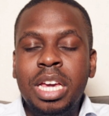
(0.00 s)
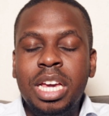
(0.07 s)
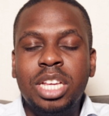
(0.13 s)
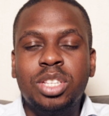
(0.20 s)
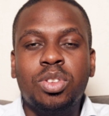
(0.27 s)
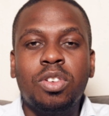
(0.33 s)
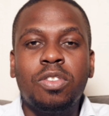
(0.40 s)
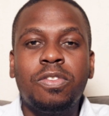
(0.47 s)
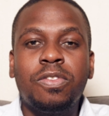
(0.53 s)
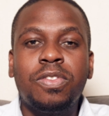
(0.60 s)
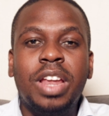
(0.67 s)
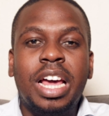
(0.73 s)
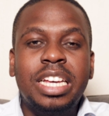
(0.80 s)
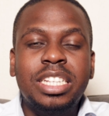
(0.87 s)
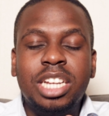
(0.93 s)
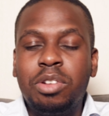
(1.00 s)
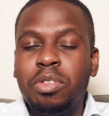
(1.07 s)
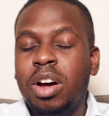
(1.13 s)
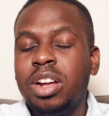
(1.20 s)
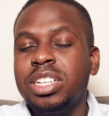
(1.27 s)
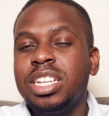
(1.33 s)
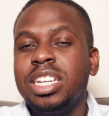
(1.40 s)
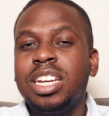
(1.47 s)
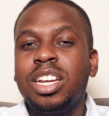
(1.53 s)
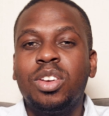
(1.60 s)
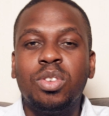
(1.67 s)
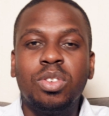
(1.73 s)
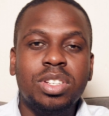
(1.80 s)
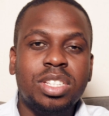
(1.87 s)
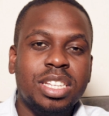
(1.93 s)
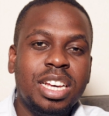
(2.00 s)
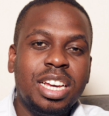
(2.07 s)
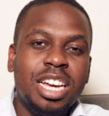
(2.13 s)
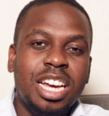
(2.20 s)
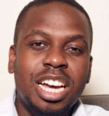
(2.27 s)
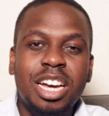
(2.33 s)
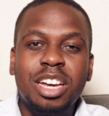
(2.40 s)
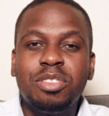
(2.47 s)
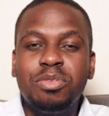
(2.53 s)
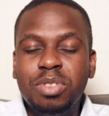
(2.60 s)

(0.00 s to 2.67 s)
It sort of flies around and it looks uh,